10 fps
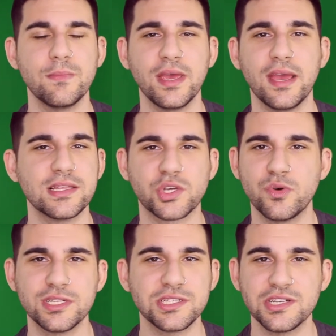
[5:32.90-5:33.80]
To me, it's
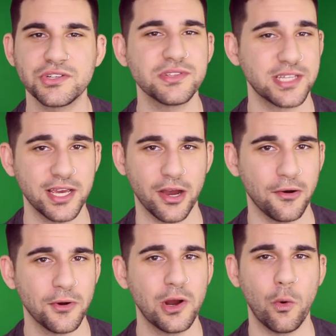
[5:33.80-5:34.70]
quintessential
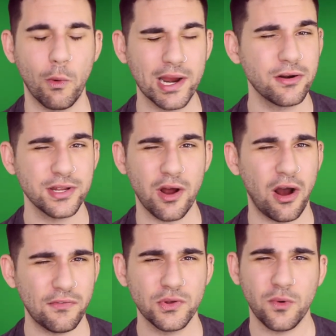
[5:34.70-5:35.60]
Zeo. Weird and
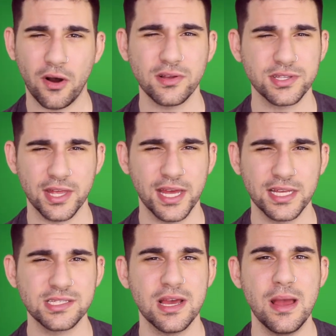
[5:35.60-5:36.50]
off-the-wall
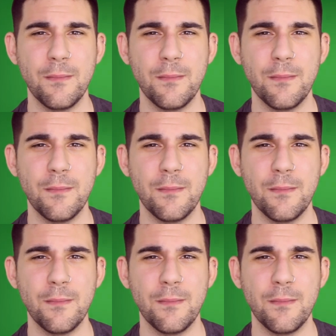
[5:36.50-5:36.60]
things,